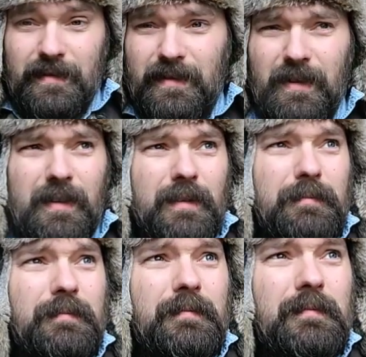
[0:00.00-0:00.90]
to
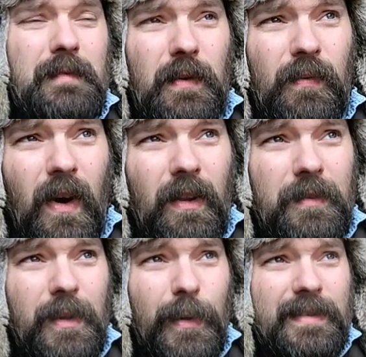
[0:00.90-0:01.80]
the fall of
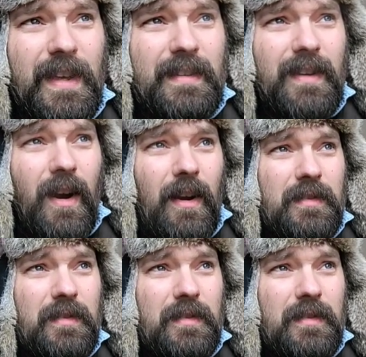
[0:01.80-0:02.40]
the USSR.